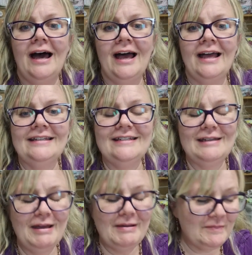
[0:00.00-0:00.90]

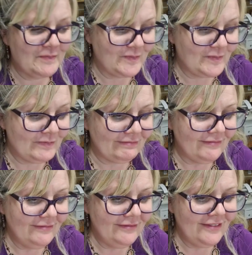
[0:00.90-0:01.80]
And
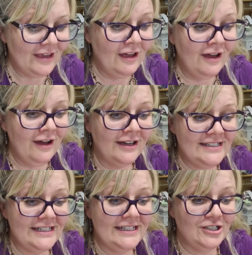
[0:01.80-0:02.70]
I
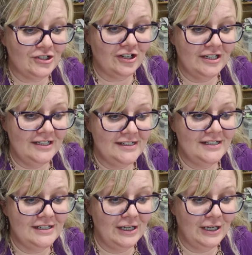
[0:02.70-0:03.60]
did try to
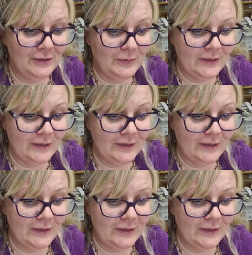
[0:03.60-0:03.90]
do,